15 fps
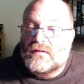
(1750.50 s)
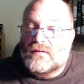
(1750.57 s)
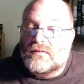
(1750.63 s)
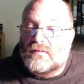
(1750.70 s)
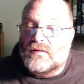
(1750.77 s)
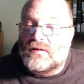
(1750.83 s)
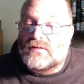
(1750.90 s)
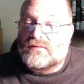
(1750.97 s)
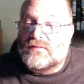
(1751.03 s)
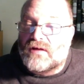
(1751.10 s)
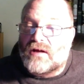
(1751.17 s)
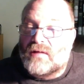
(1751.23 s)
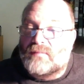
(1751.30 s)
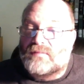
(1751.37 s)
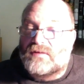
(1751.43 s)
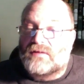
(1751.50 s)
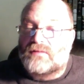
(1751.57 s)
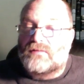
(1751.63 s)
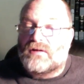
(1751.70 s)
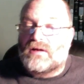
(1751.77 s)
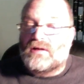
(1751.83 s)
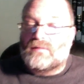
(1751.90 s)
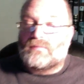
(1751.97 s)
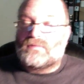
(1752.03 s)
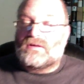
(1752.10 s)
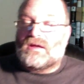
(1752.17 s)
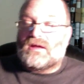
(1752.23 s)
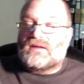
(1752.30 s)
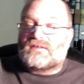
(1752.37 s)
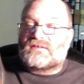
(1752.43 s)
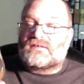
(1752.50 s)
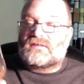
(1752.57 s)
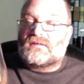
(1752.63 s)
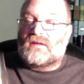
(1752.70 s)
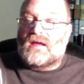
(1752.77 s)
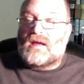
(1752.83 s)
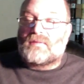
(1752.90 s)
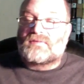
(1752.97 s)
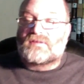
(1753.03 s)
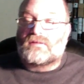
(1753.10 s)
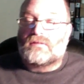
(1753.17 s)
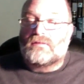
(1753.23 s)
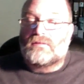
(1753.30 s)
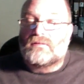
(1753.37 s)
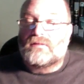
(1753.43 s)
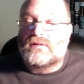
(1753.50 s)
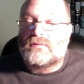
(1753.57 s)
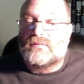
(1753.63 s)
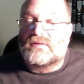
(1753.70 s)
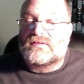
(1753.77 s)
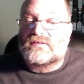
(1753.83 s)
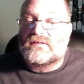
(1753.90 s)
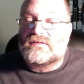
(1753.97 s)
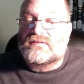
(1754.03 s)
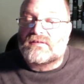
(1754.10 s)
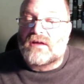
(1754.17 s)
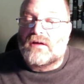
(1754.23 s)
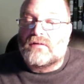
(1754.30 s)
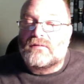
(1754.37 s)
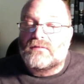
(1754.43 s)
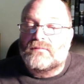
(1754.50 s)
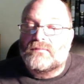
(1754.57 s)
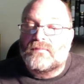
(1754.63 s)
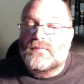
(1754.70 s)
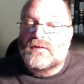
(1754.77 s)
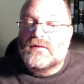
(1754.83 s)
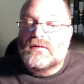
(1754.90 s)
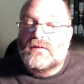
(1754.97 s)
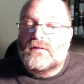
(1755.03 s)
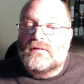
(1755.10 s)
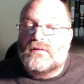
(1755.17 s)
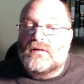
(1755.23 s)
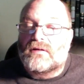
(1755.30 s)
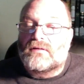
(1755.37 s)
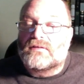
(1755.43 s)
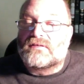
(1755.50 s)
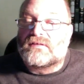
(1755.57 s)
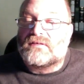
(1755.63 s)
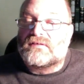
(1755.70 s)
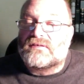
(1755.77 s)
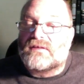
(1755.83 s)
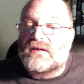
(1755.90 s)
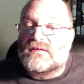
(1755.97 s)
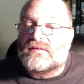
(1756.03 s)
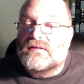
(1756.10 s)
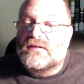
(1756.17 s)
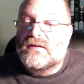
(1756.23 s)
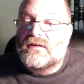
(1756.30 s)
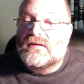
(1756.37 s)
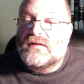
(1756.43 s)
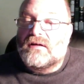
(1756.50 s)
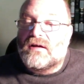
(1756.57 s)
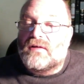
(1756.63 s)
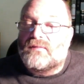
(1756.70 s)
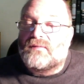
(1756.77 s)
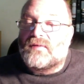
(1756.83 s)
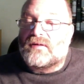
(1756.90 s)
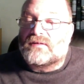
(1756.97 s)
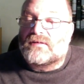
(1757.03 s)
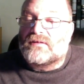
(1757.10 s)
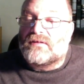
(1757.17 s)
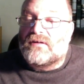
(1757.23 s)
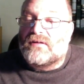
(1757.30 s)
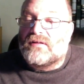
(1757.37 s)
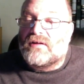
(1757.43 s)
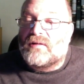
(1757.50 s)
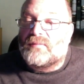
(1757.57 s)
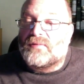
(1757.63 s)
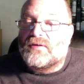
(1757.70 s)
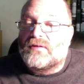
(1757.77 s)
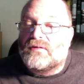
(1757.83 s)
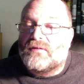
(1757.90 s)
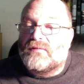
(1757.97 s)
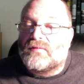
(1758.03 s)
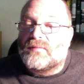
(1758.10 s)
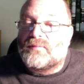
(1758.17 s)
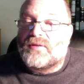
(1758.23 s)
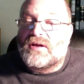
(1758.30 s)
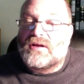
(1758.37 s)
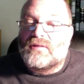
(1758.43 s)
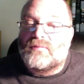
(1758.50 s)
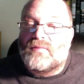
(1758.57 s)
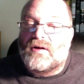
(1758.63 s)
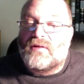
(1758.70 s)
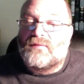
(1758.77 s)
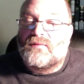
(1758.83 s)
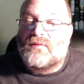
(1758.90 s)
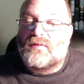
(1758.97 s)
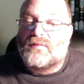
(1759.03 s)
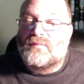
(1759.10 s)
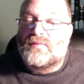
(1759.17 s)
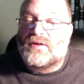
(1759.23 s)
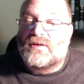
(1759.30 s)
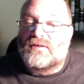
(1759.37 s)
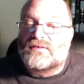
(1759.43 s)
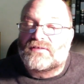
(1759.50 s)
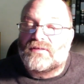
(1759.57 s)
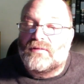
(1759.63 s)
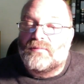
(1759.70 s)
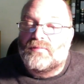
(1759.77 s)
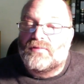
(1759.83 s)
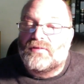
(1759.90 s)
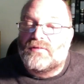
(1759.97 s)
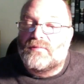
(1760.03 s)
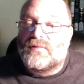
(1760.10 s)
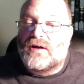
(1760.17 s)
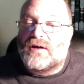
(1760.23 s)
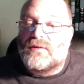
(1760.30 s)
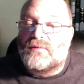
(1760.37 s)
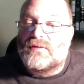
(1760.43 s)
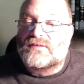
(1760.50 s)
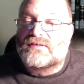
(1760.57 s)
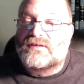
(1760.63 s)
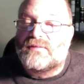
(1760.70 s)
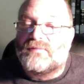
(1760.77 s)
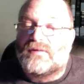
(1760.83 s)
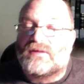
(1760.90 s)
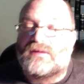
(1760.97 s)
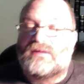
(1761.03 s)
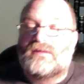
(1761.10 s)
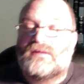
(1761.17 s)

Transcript: Great dram to Graham. Yes, absolutely, Whiskey Scout. Nicholson says, I fucked it all up and overpaid my phone bill, so blew my whiskey money.